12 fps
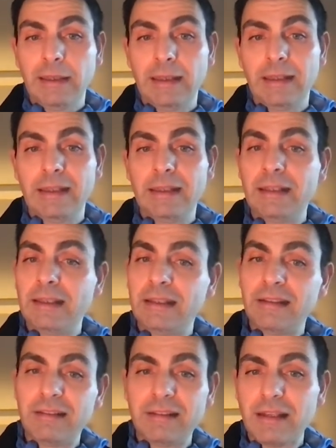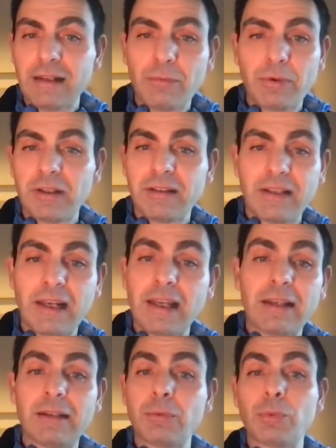And this is kind of where it's
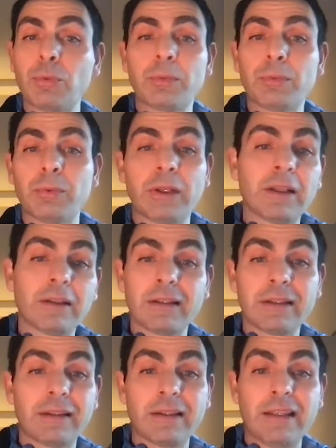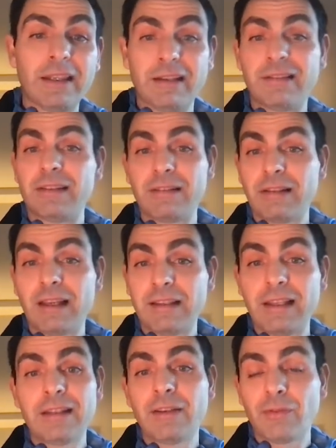getting, well, yes, there's like
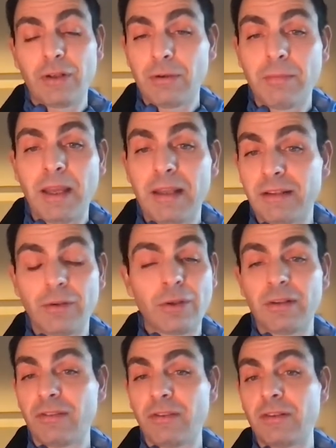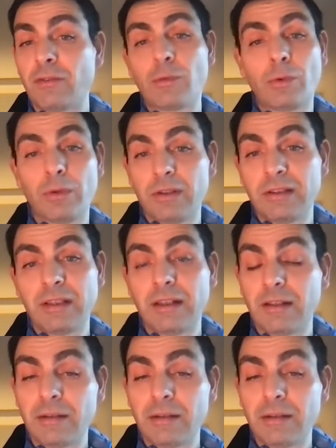10 different commands. Are you going to search for all the 10